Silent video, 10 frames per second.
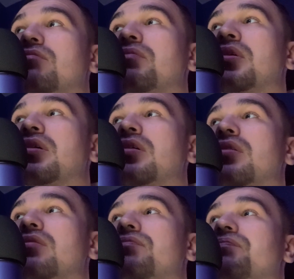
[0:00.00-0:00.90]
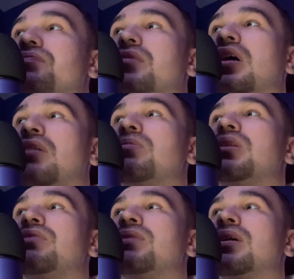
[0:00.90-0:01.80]
But I
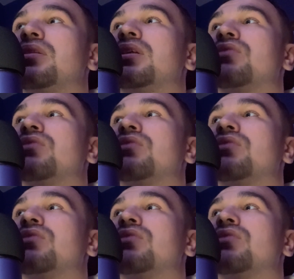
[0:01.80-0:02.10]
believe that this